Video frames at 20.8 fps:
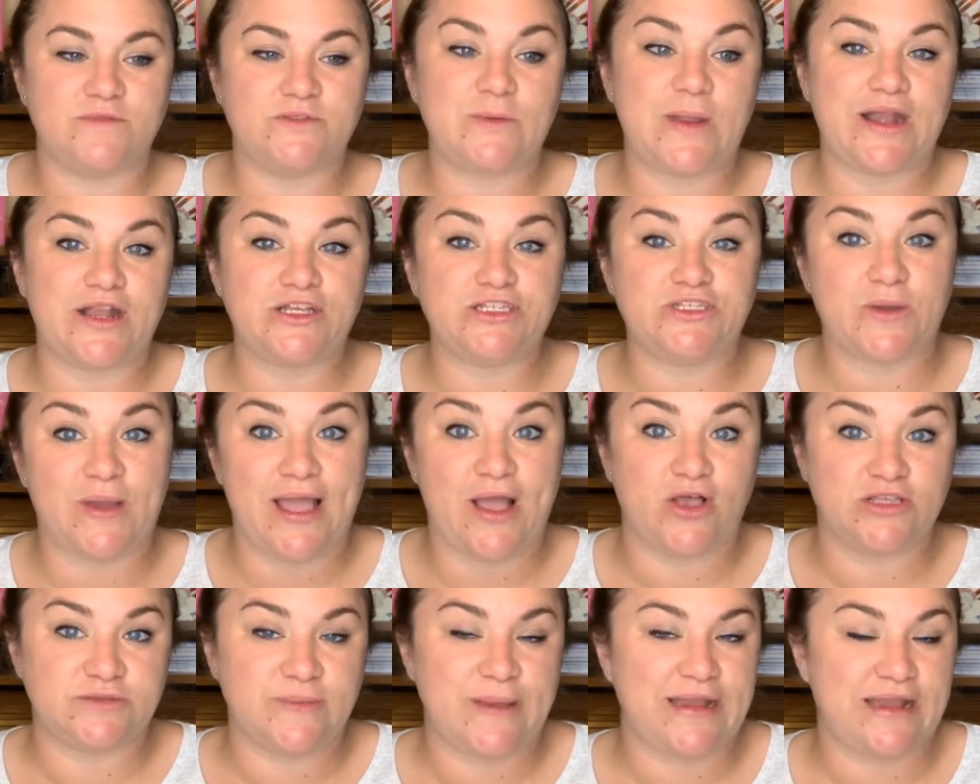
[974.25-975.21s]
sweater so I
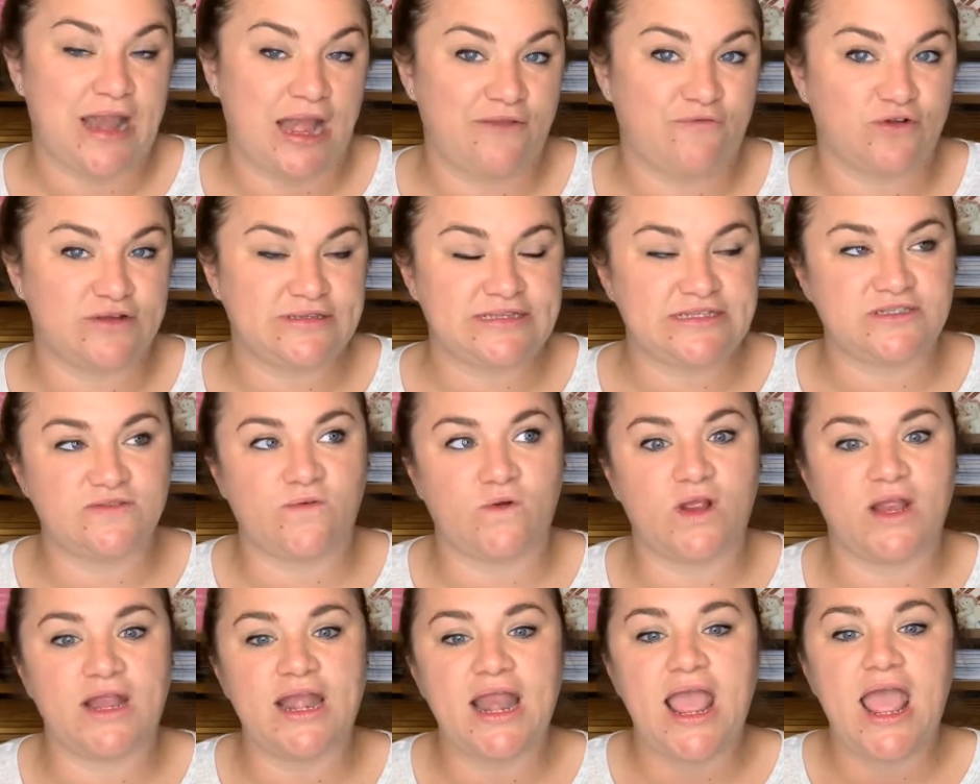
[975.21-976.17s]
also paid 94 cents
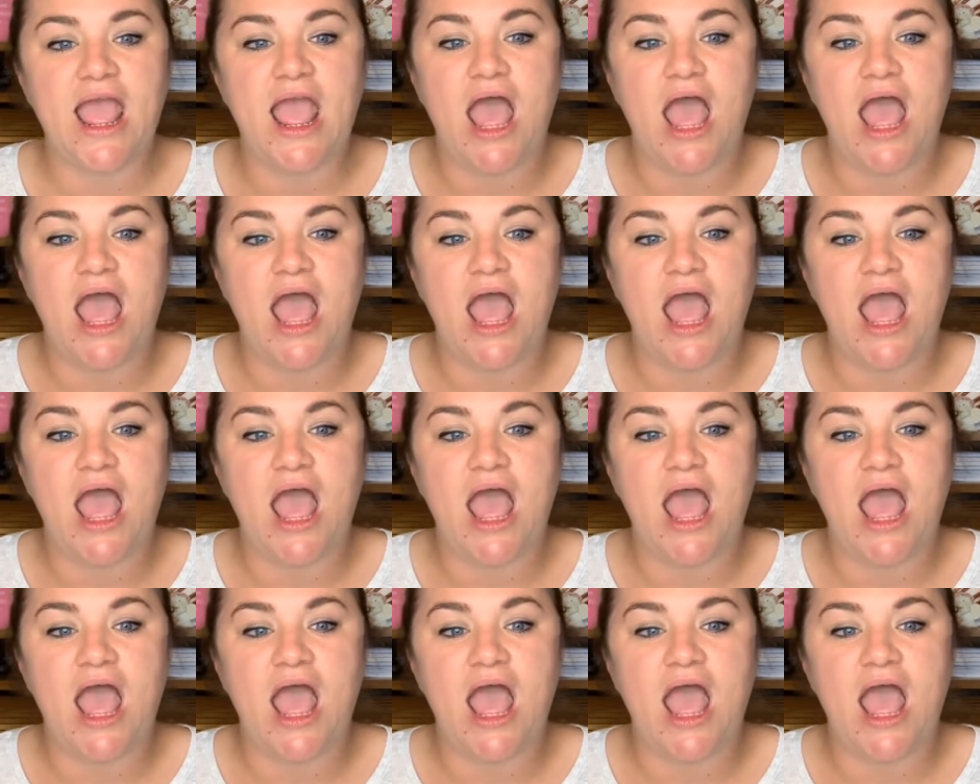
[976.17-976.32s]
for it.